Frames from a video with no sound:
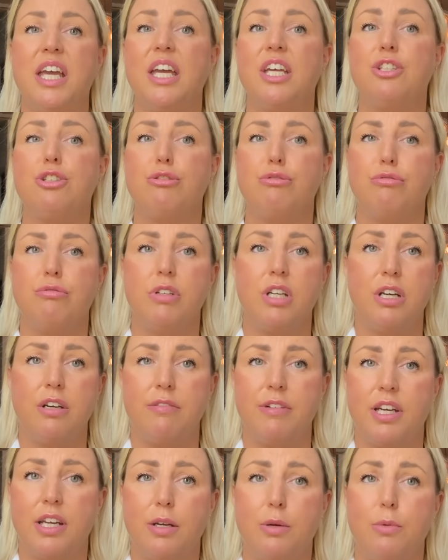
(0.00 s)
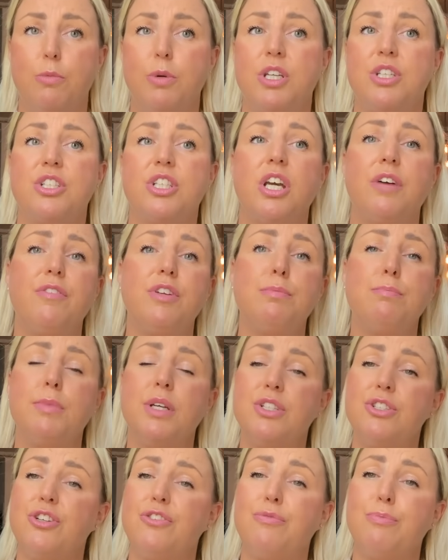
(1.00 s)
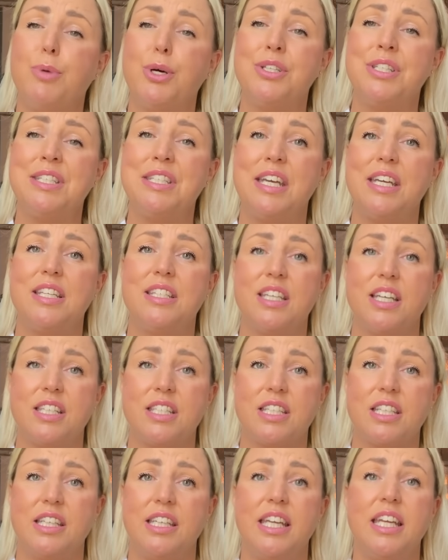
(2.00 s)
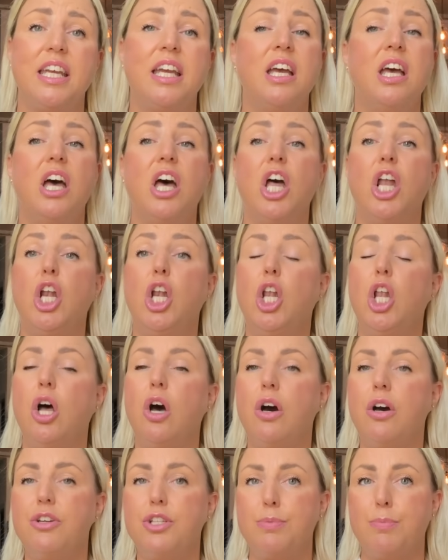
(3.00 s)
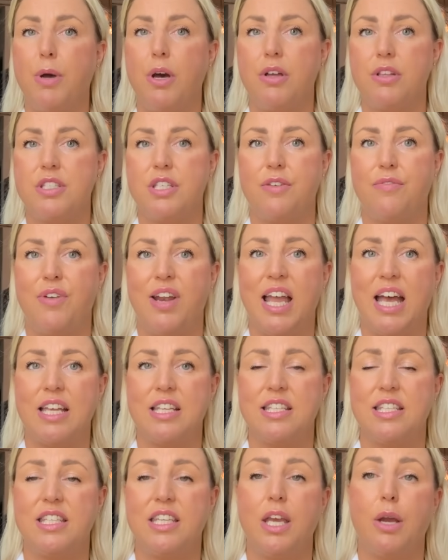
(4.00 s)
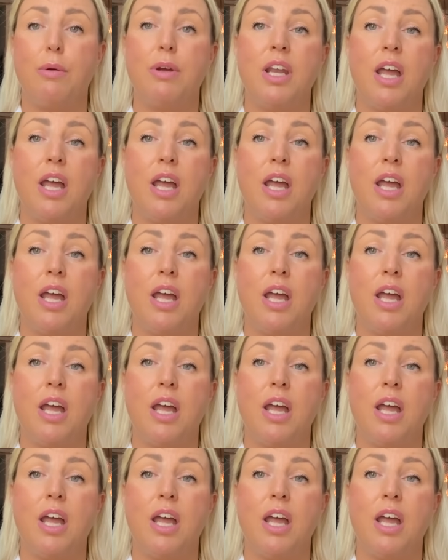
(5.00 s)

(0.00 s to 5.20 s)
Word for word: Etruria, which covered much of modern day Tuscany, large parts of Lazio and